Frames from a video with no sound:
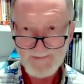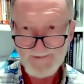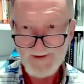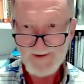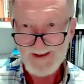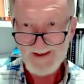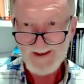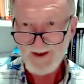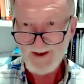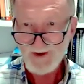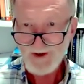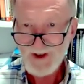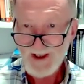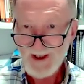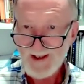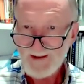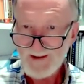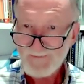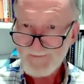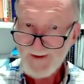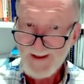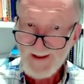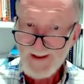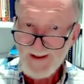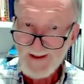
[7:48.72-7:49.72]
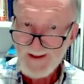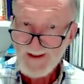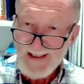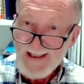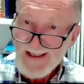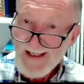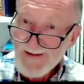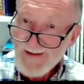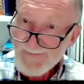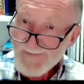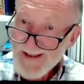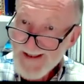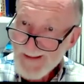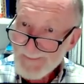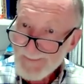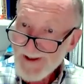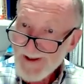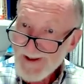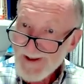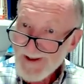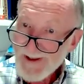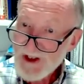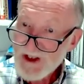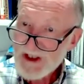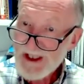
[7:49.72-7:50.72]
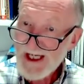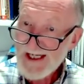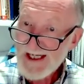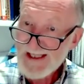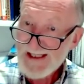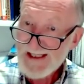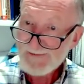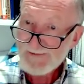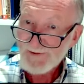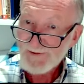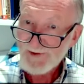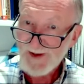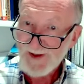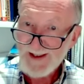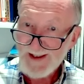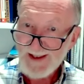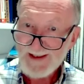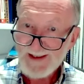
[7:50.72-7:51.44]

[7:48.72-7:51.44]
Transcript: of a hair shaft. If somebody shaves their